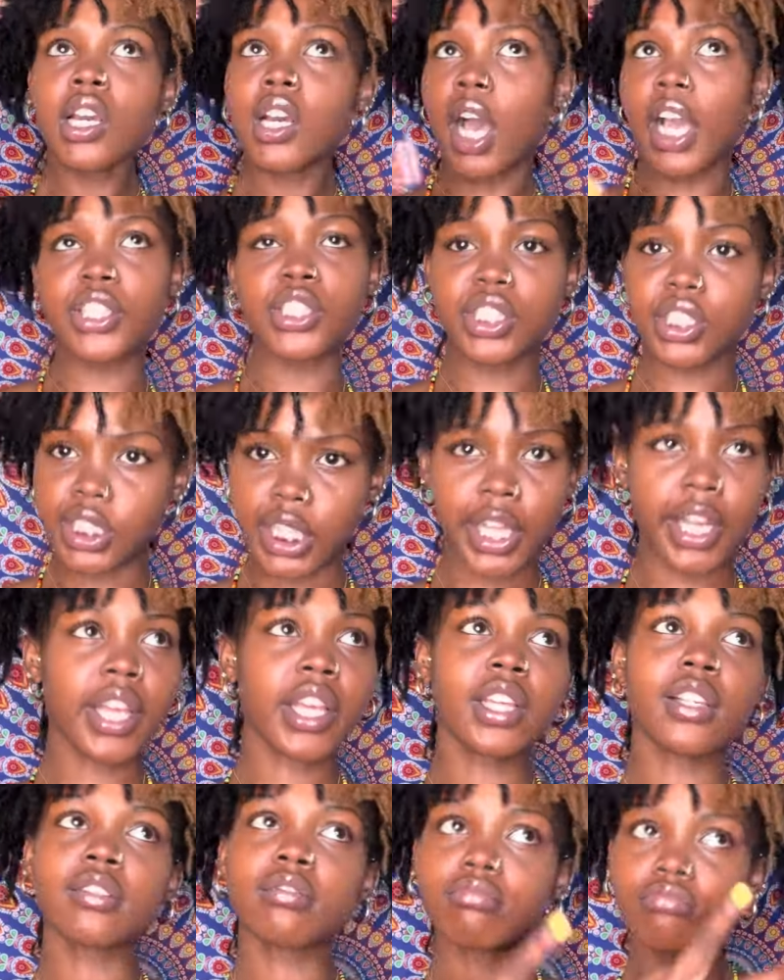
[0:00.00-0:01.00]
I just did
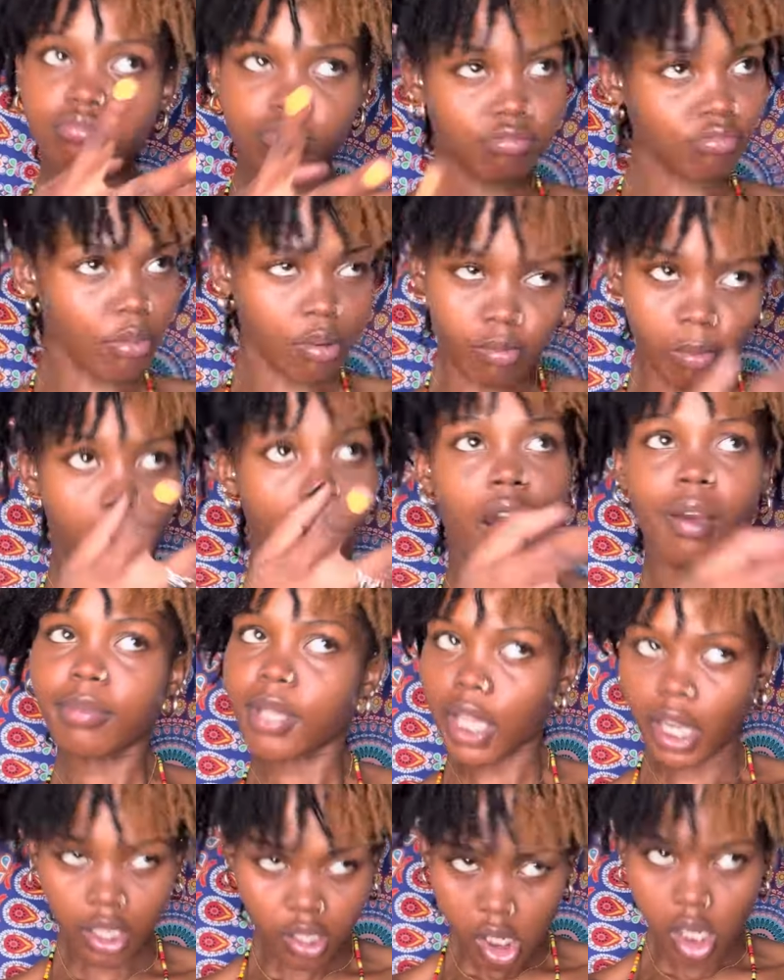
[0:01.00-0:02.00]
it. Mom,
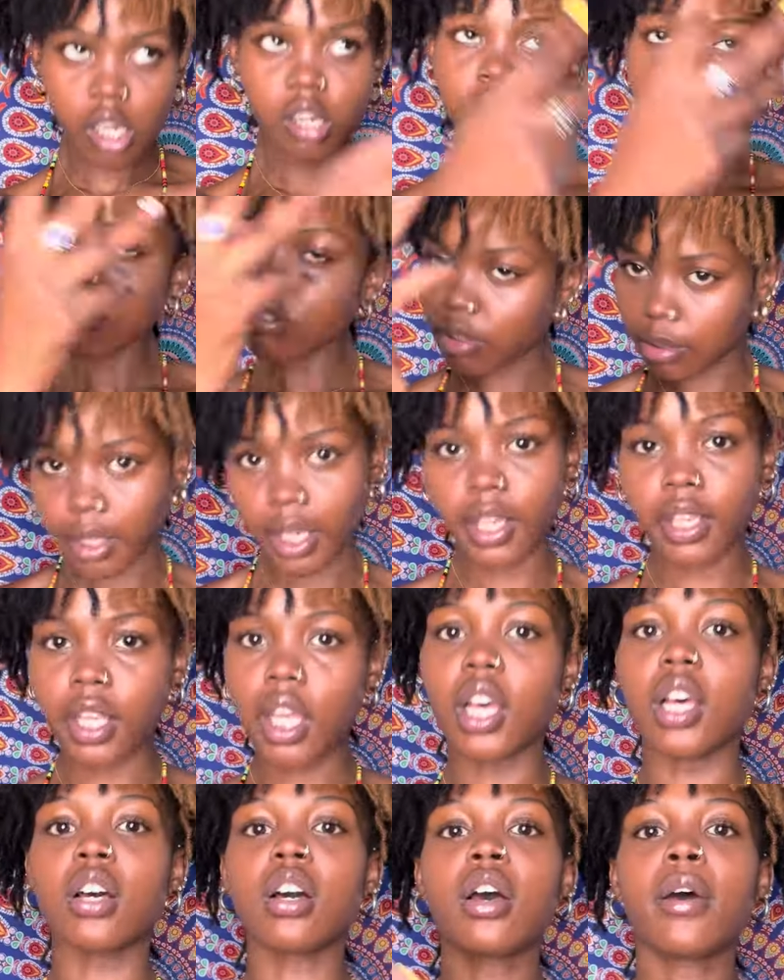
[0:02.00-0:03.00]
can I go? Okay,
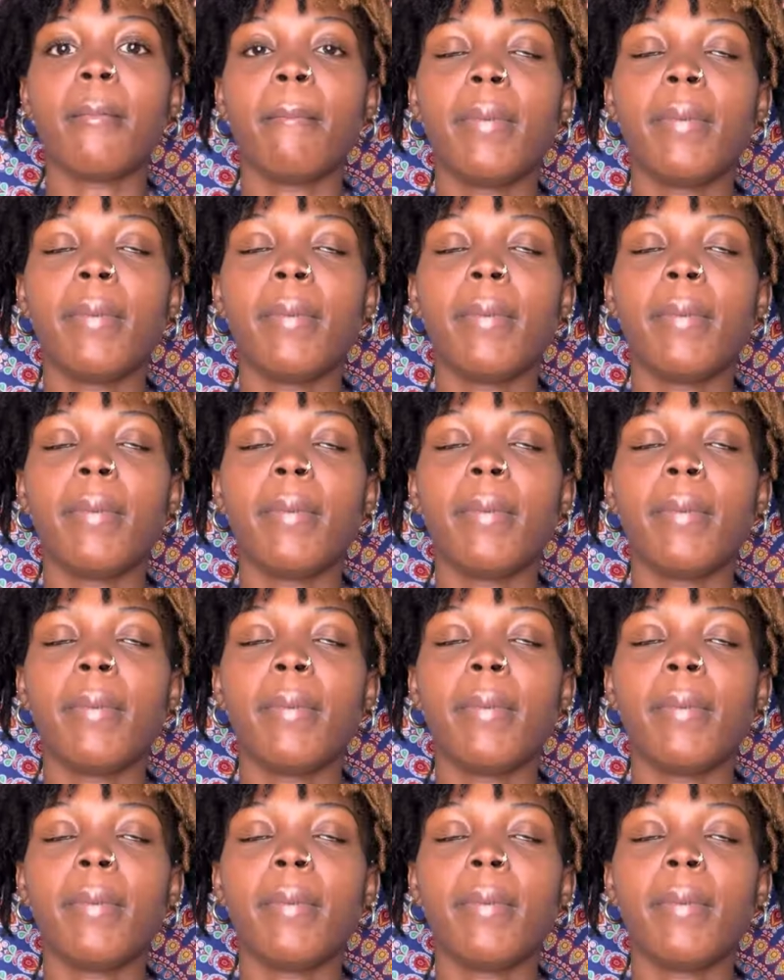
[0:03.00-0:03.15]
yeah.